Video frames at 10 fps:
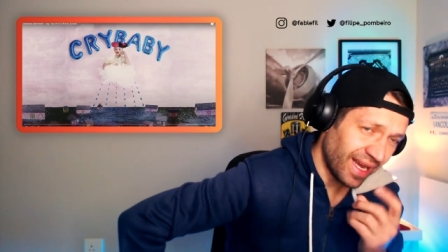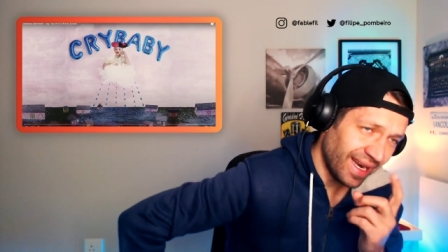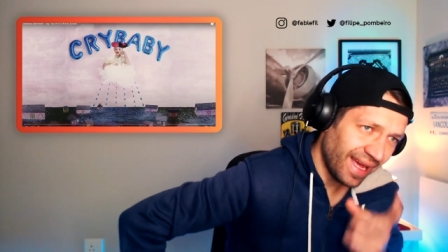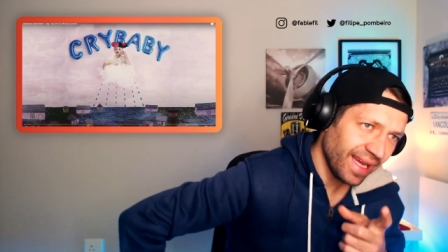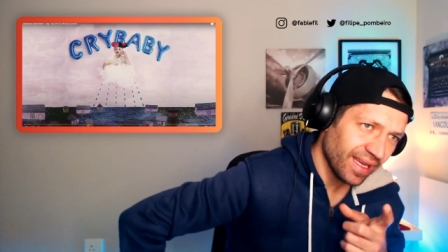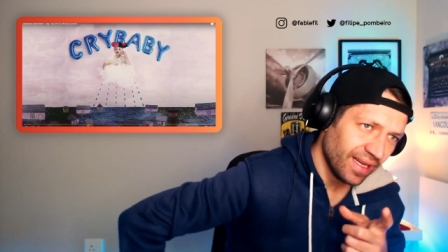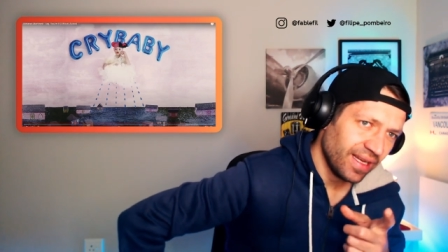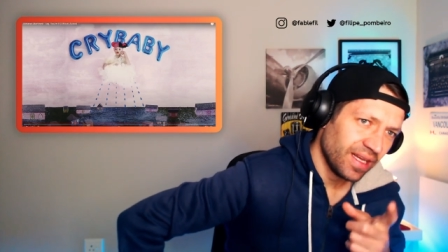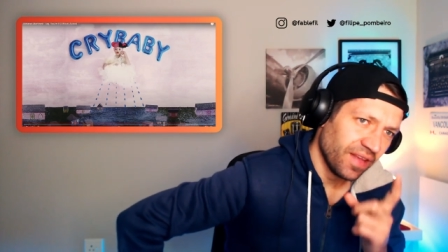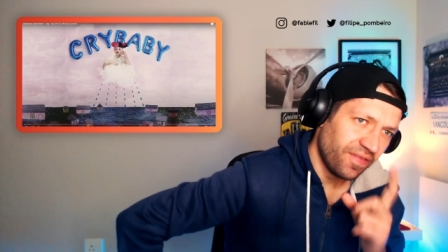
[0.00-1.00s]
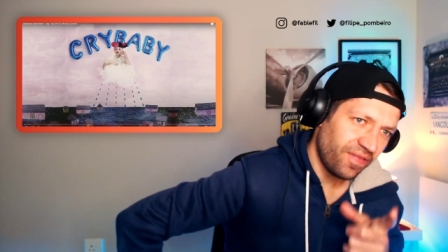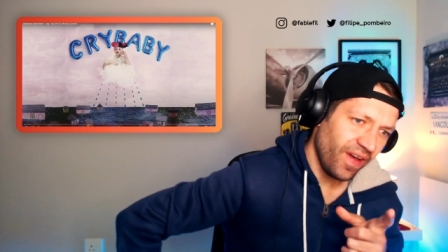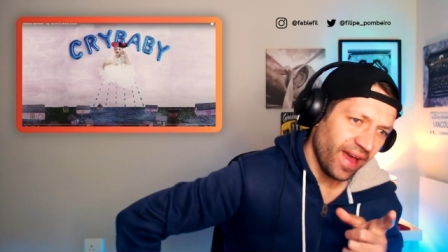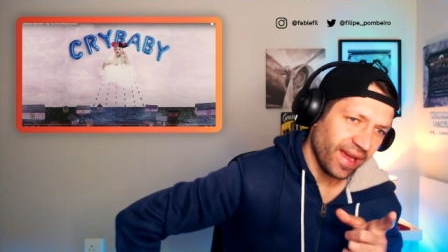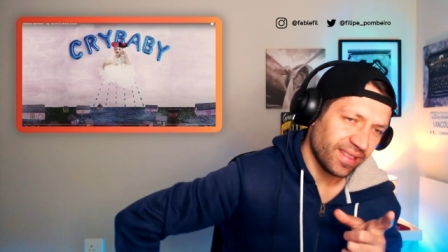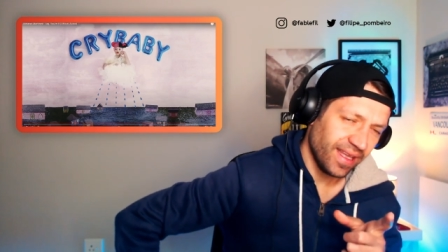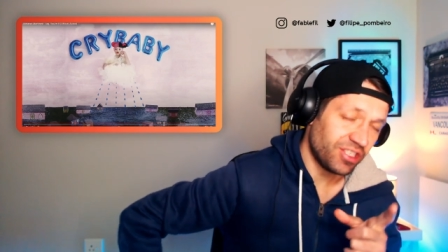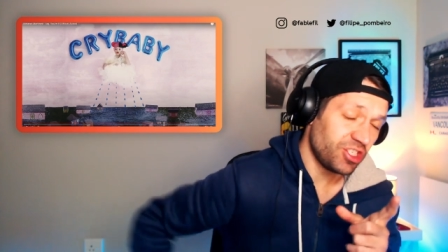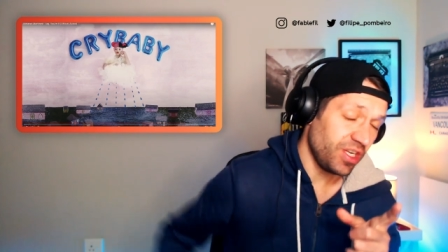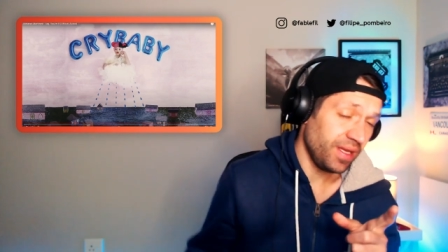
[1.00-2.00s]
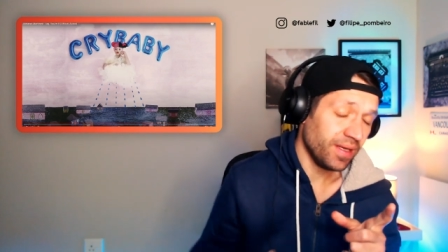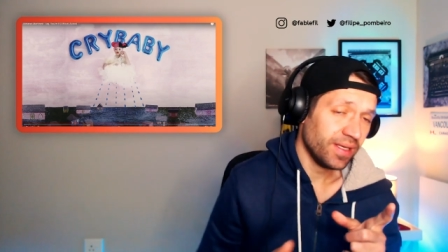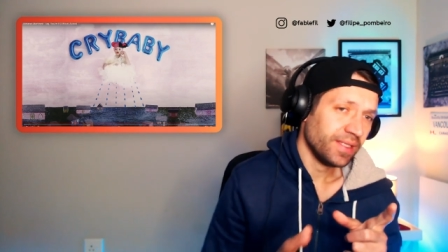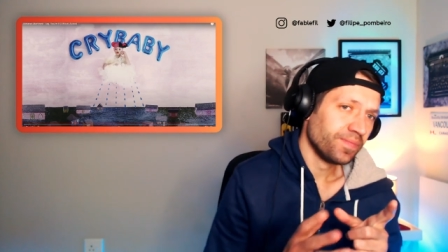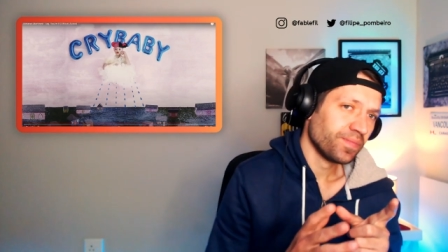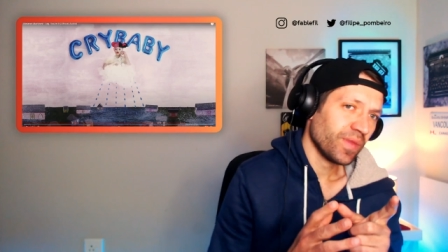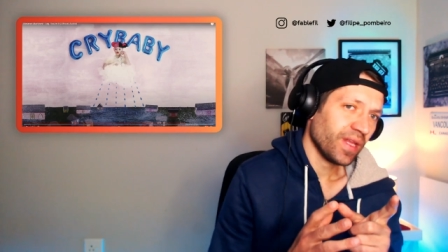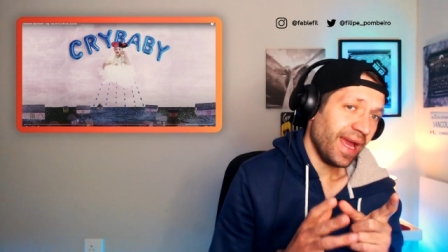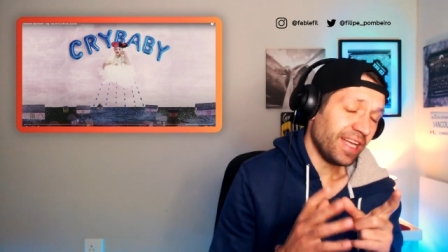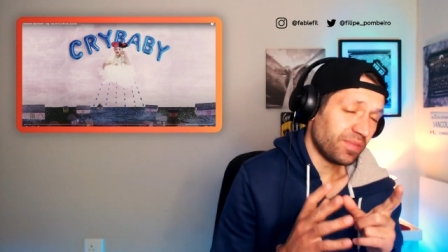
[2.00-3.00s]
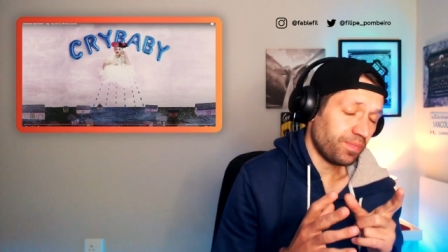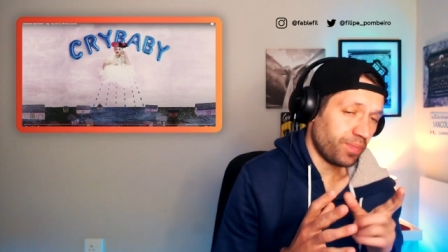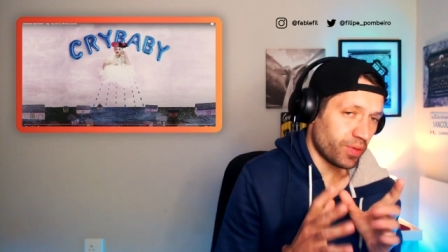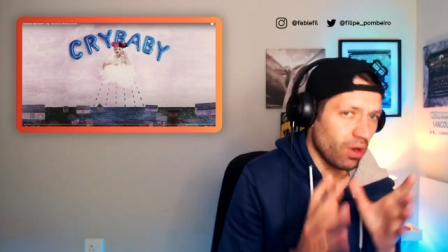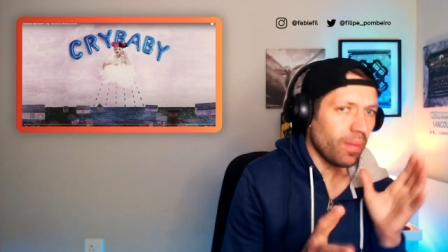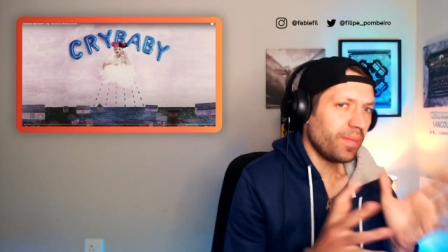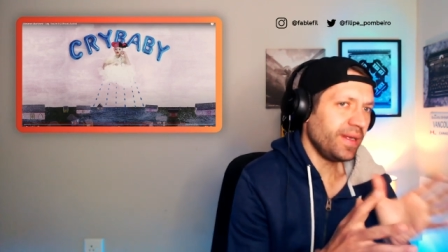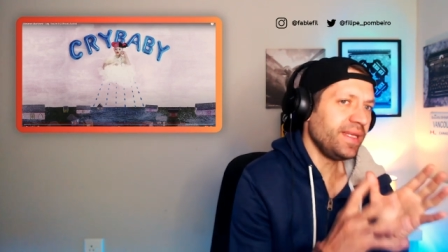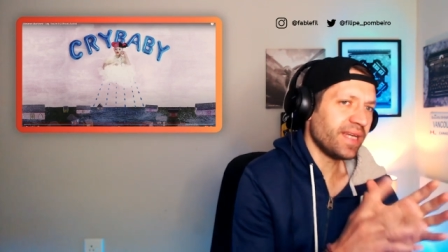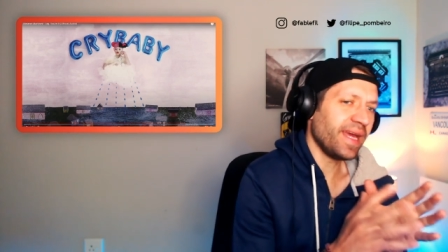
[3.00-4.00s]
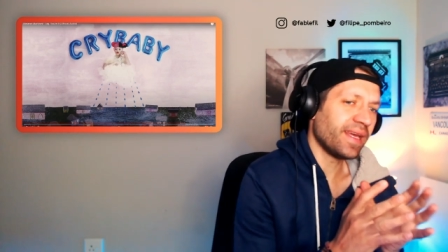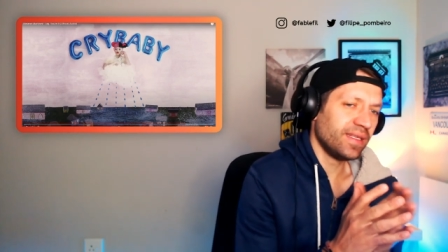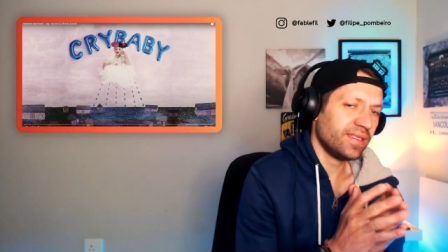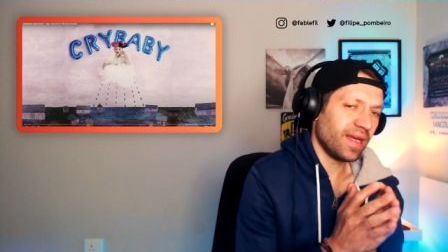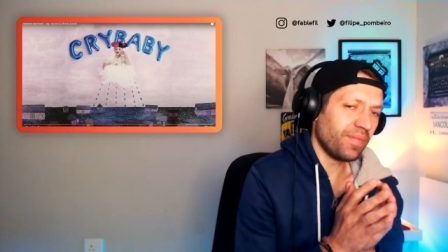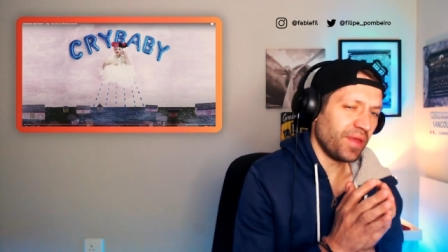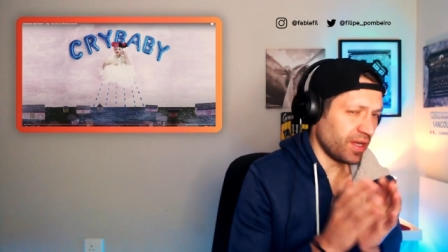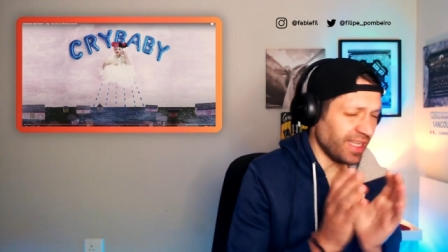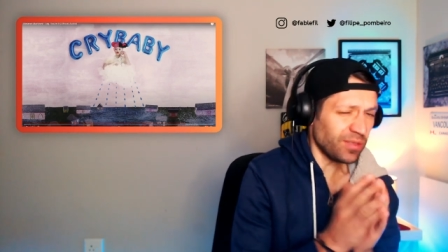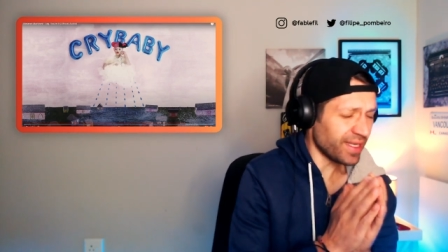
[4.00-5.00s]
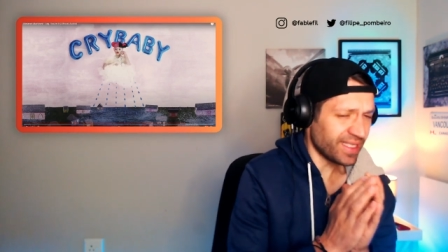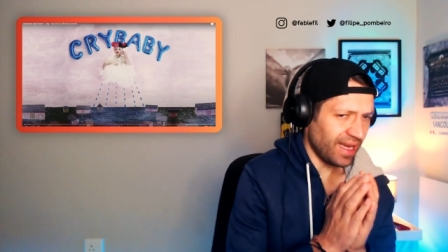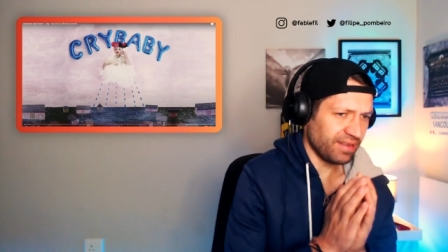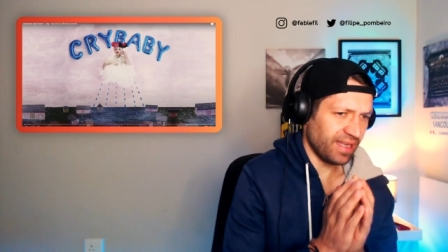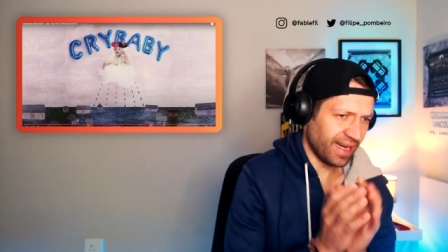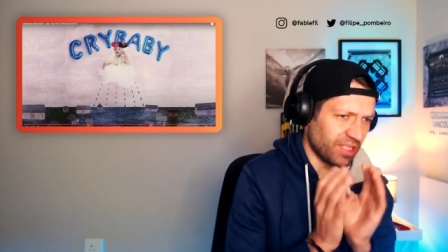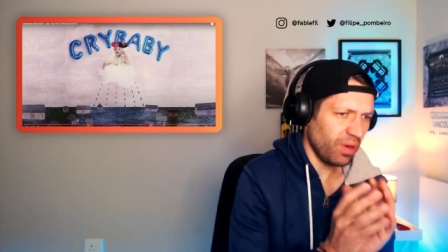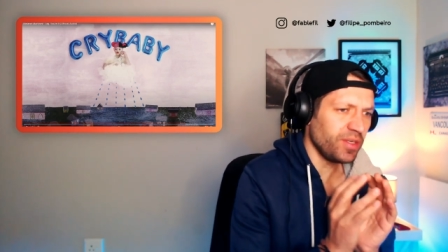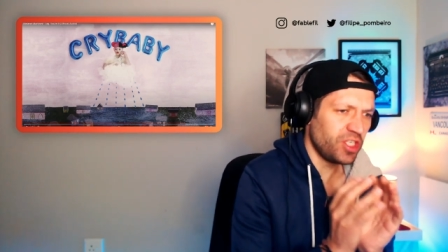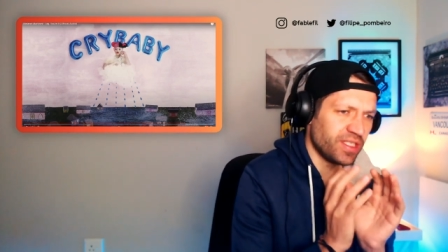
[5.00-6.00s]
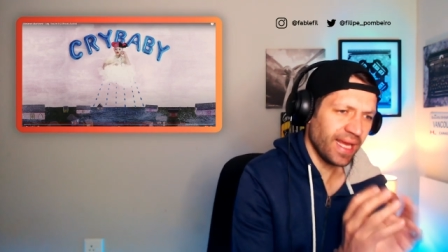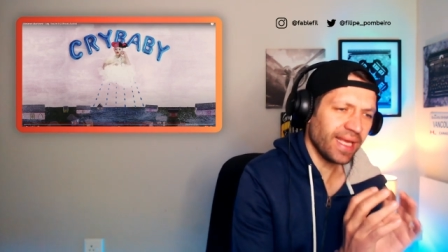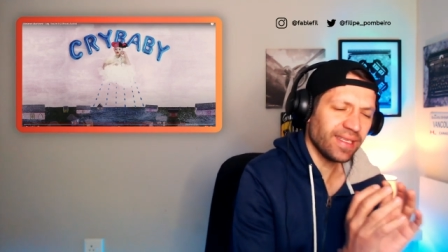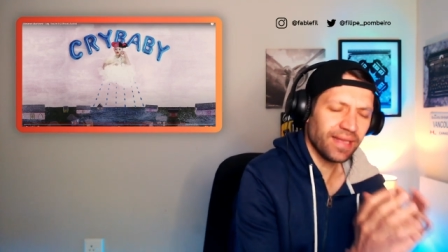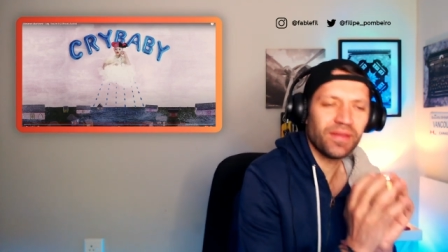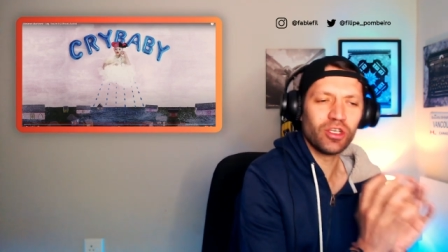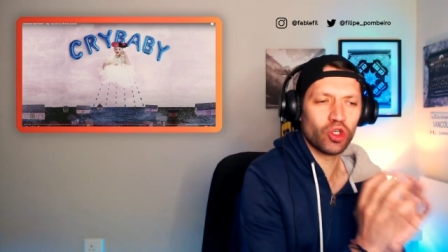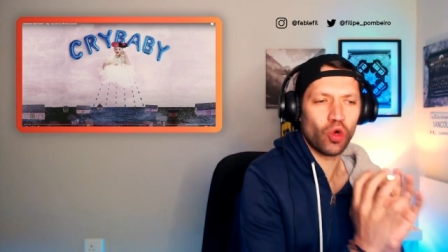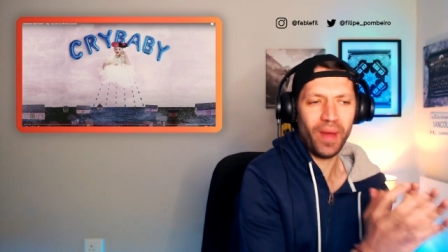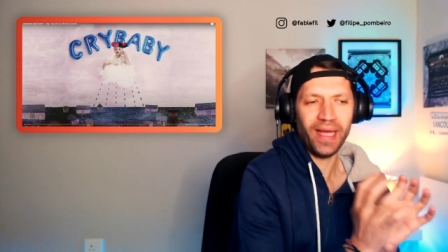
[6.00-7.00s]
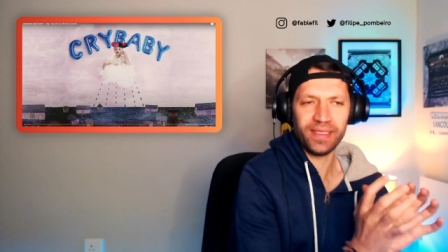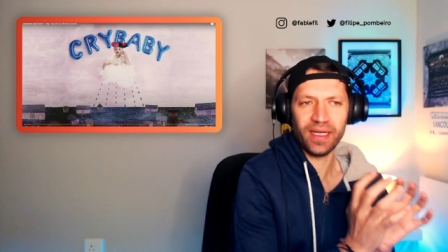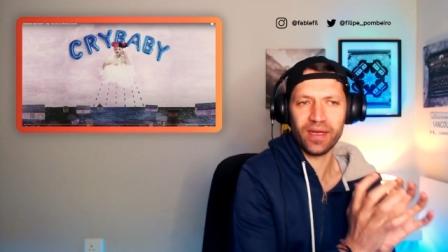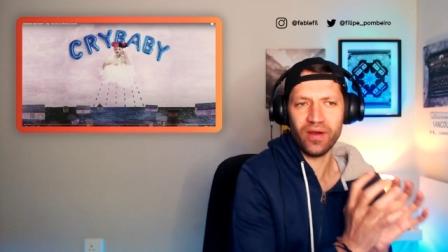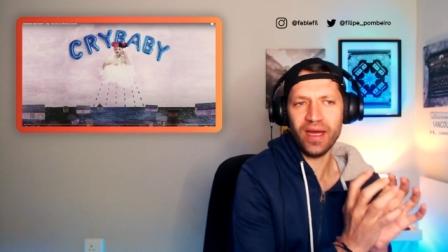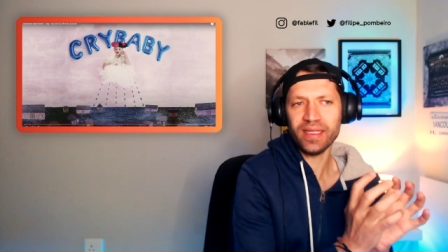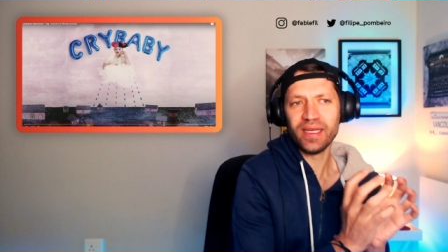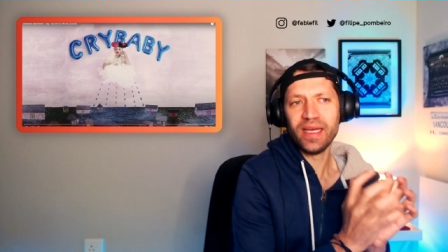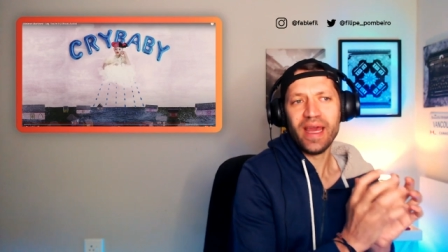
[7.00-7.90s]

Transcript: I like the fact that she has probably taken something, because that's what it sounds like. It's probably, she's taken something traumatic, right?